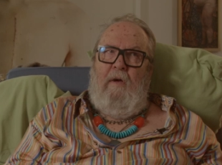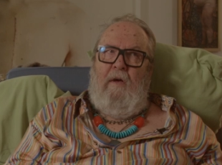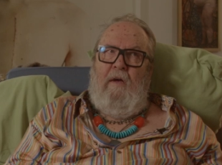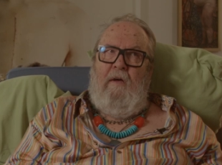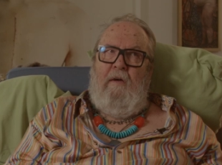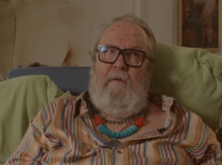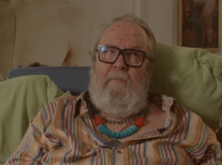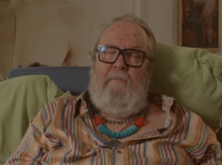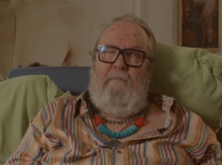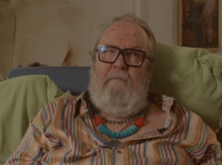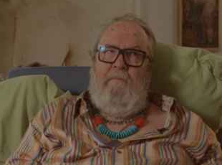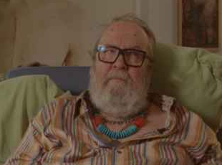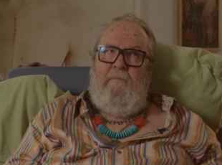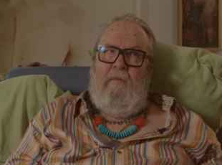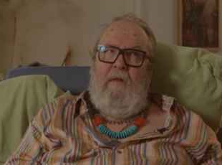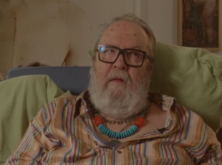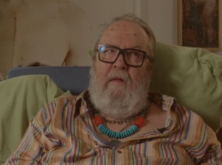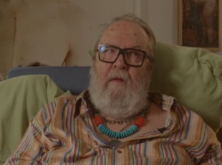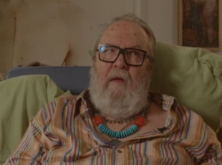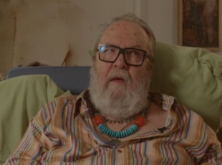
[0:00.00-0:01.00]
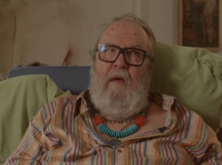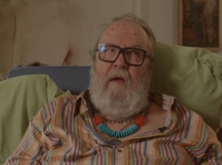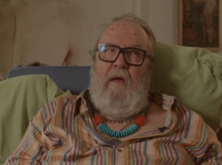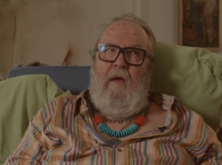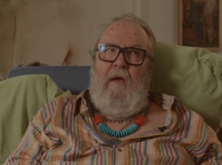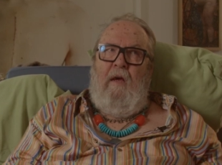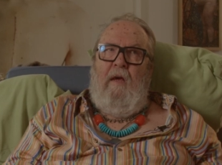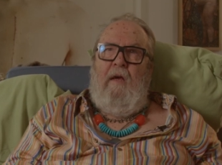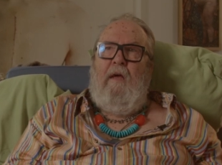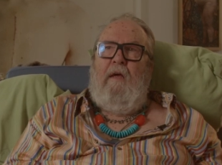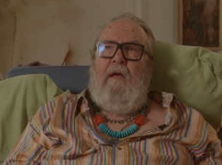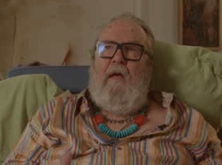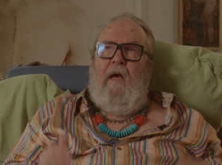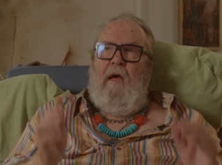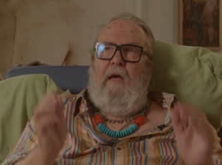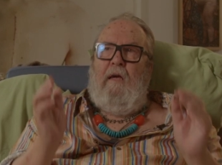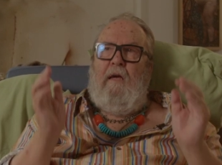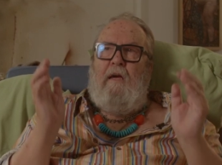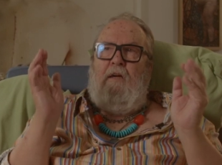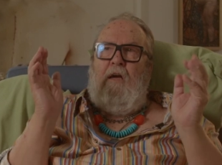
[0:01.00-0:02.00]
um,
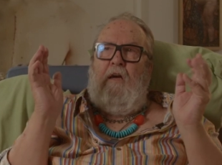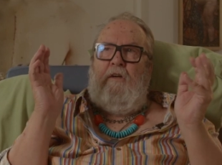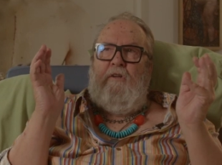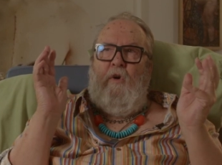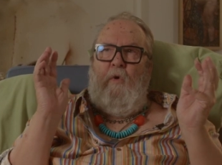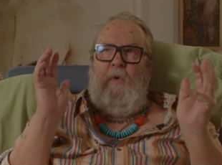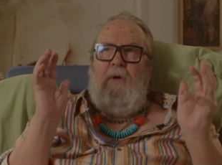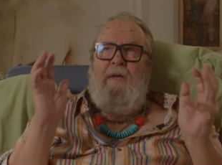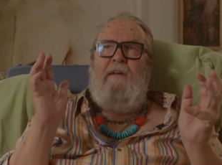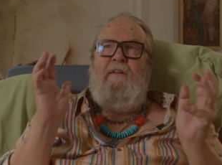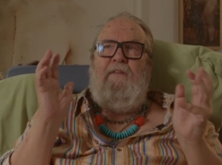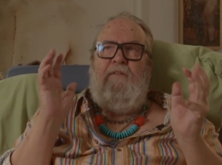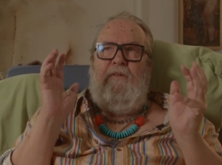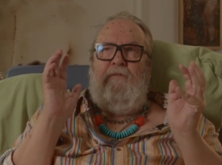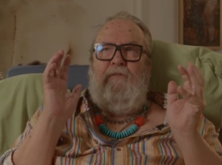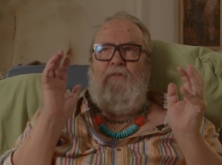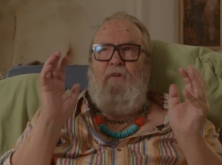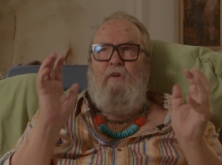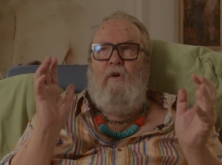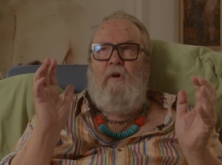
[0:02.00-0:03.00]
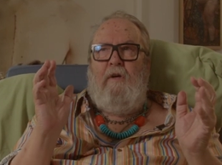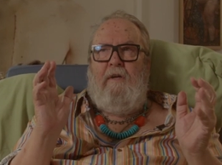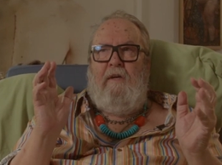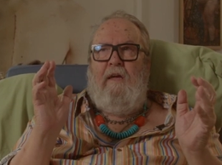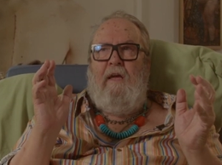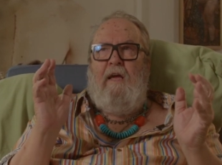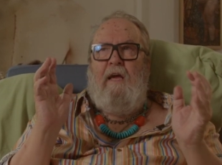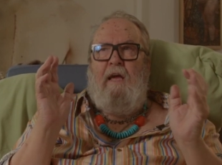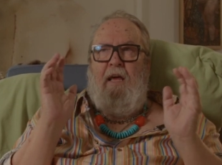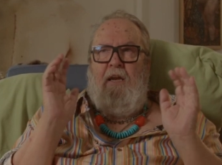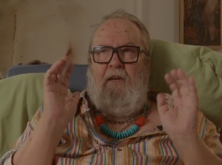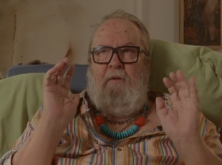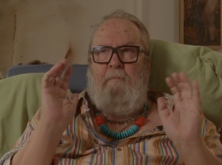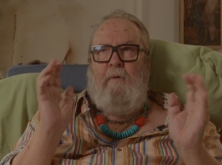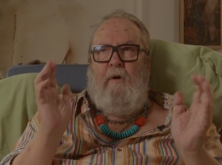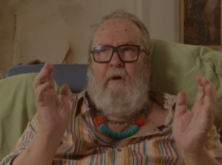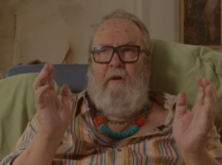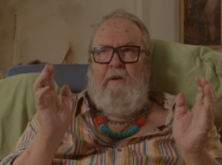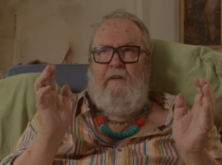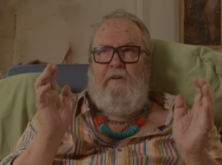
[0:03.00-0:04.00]
a cohesive look at a
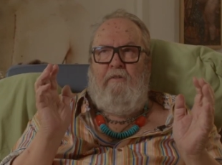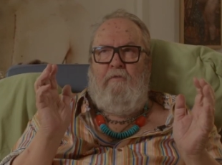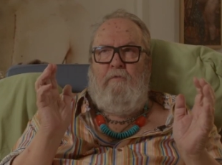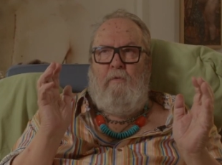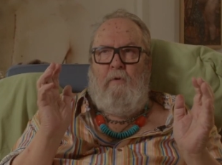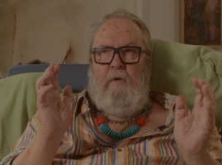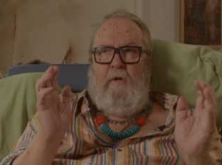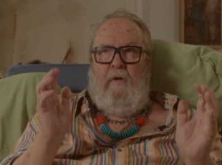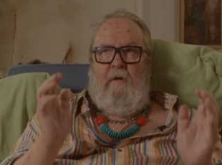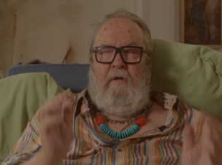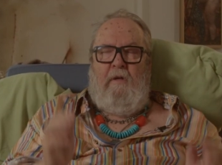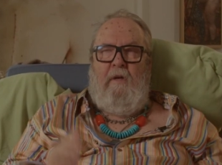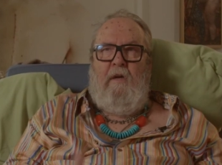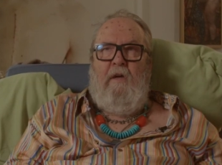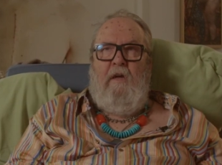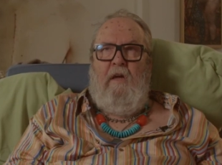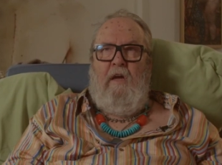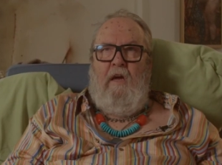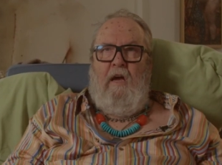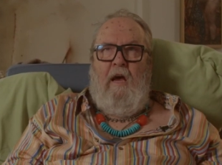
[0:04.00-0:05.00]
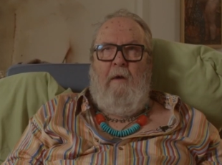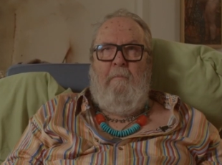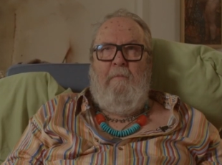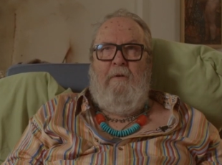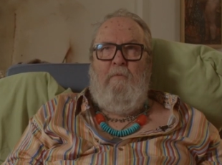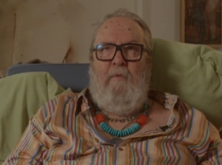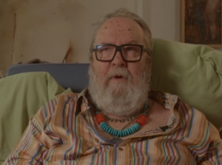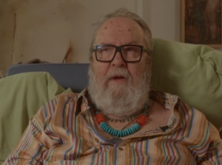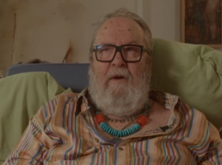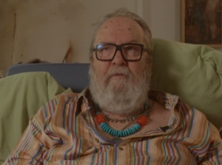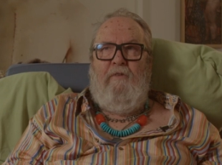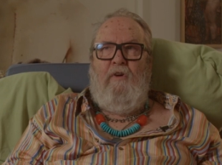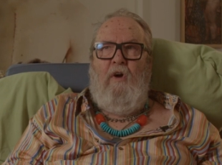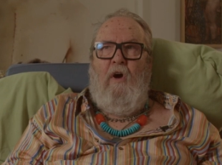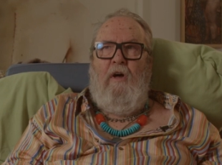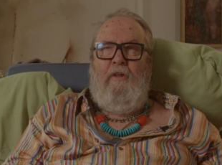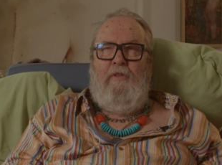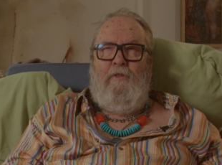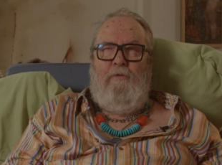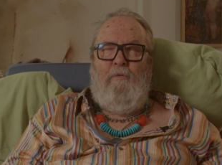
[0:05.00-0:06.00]
body of work. I mean, we have
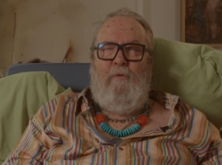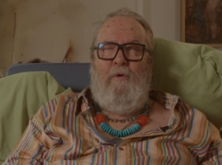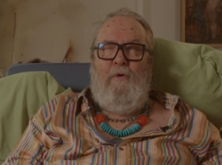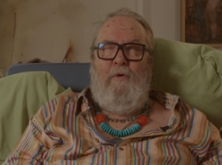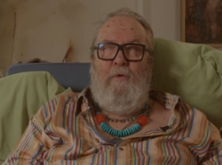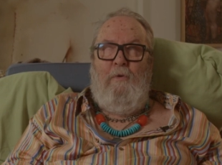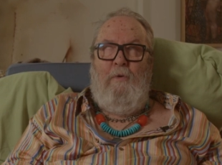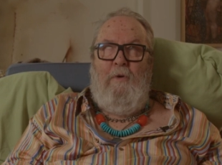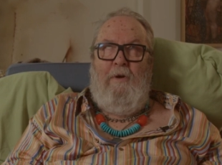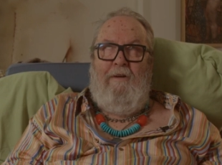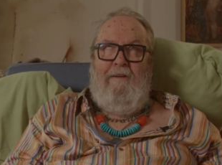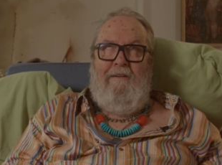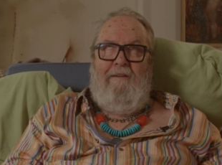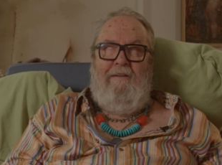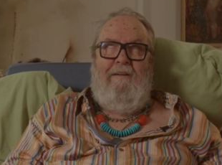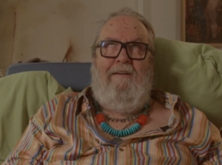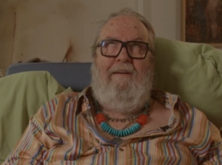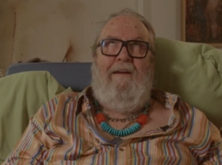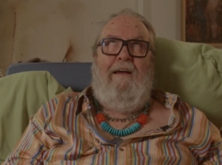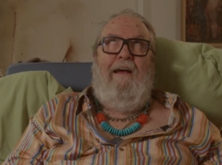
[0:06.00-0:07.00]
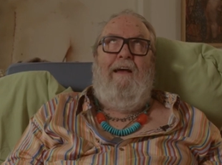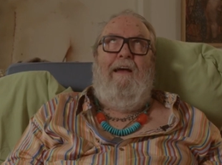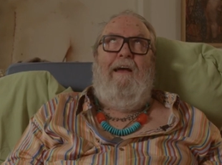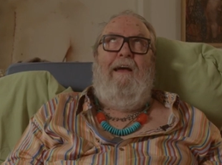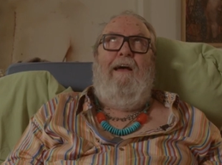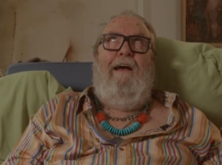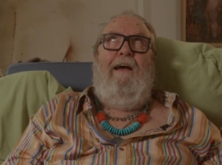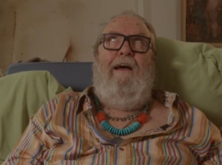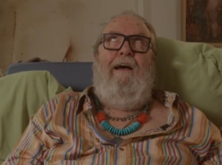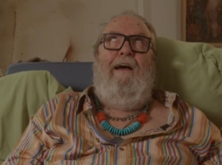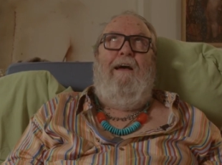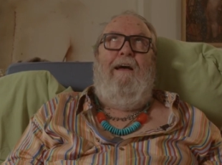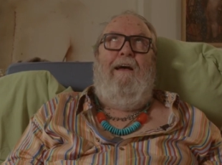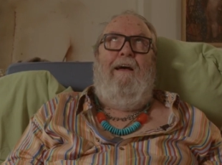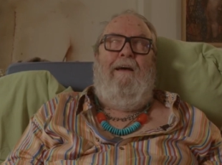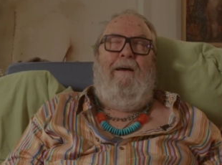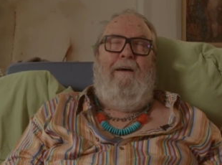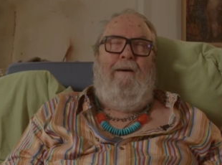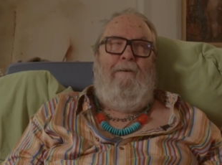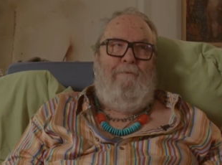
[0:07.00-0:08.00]
gone through
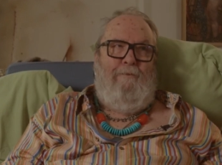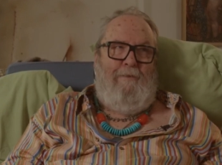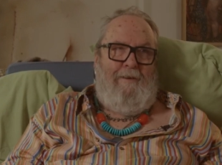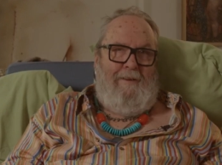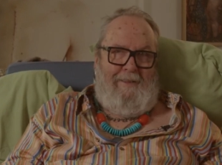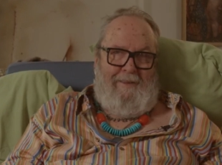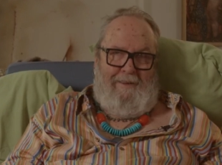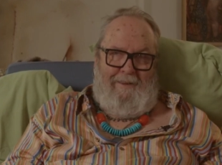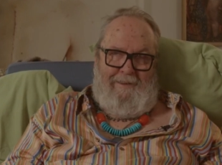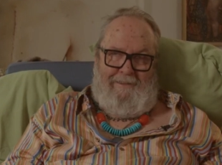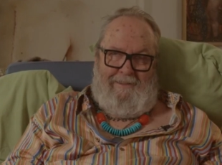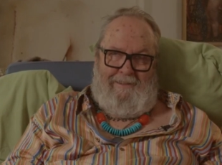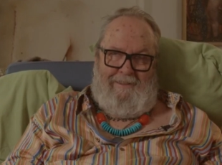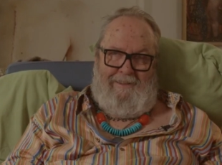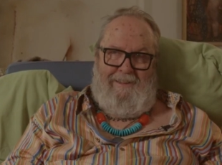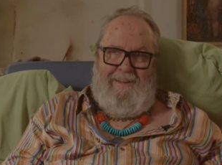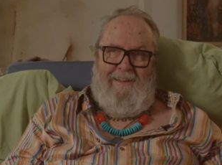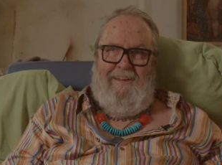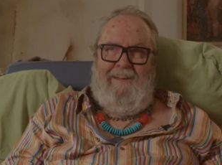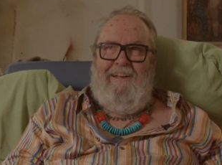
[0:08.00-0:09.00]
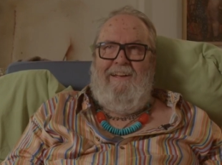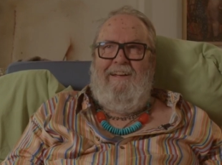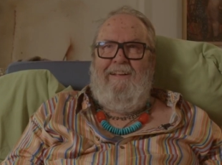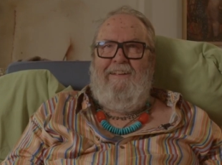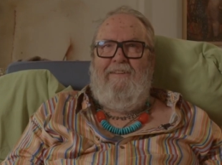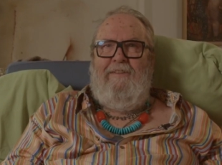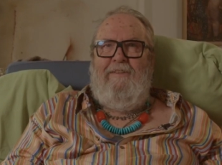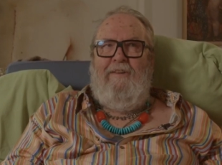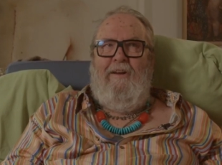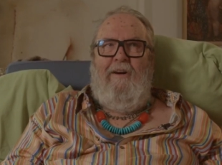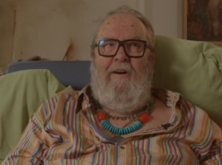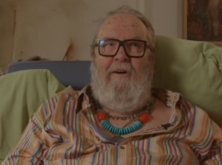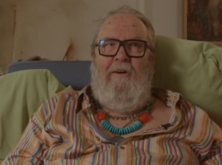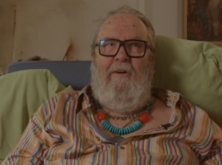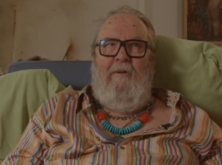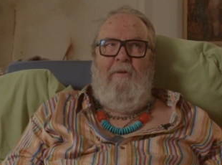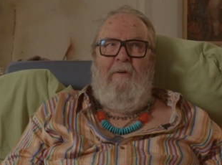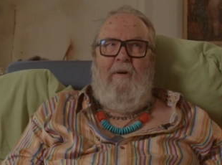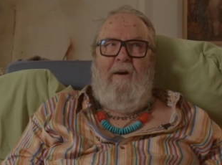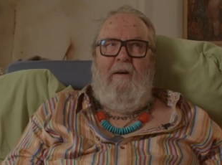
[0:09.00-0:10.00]
everything.
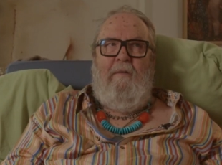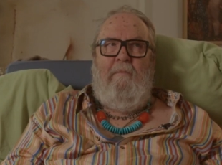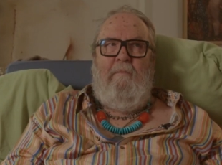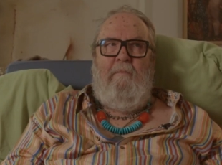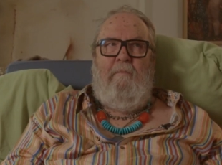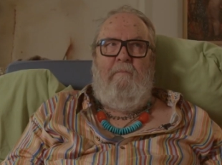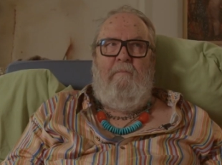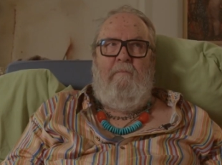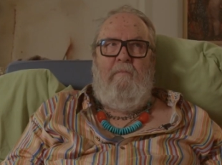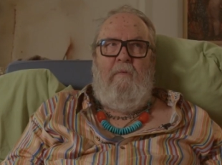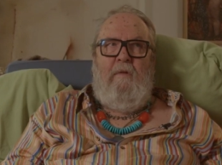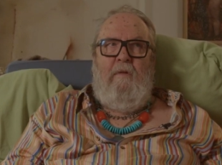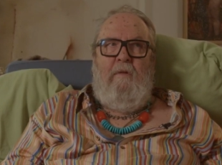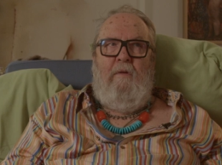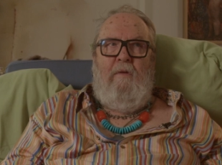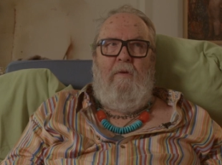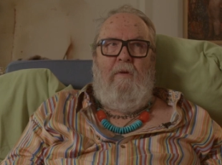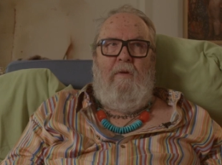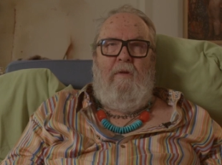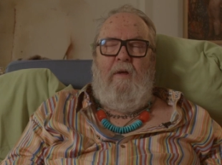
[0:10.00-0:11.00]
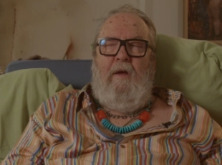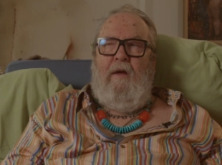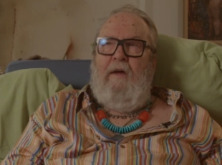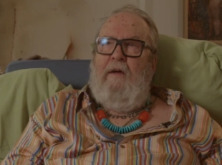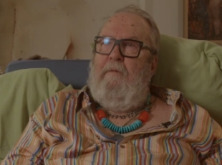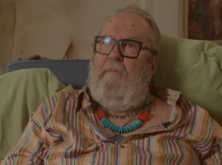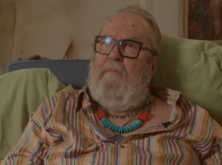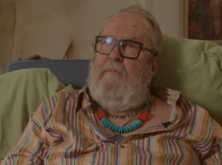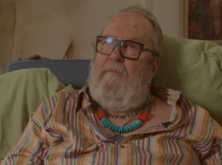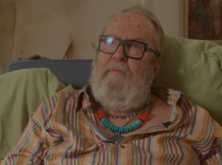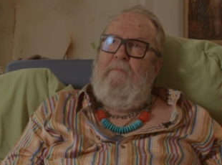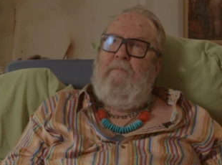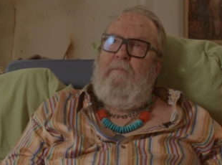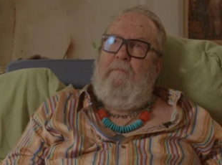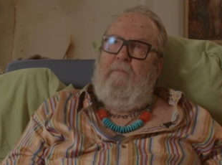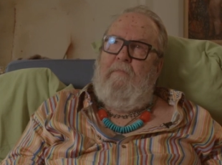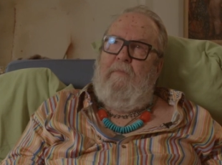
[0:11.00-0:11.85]
So um, um,